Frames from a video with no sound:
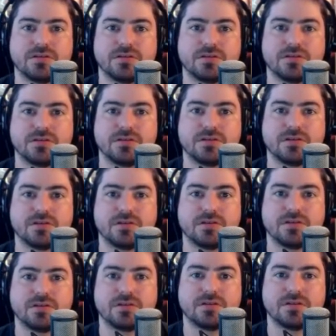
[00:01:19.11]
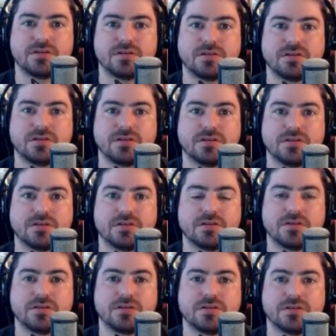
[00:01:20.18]

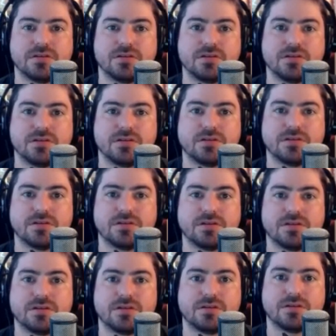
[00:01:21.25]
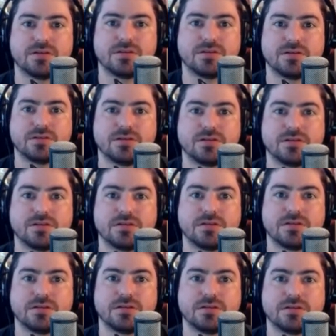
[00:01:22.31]

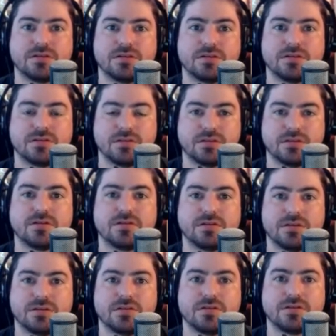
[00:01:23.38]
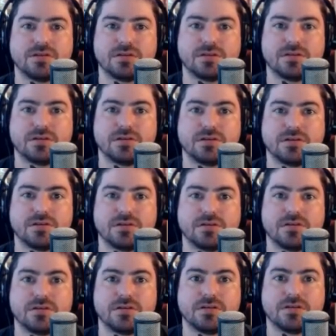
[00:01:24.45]

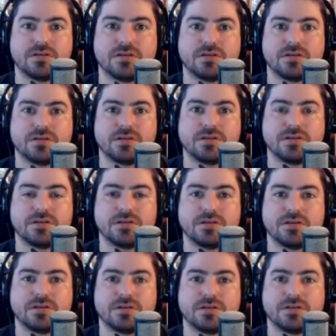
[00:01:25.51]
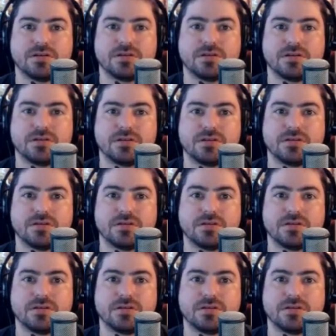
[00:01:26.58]
(silent)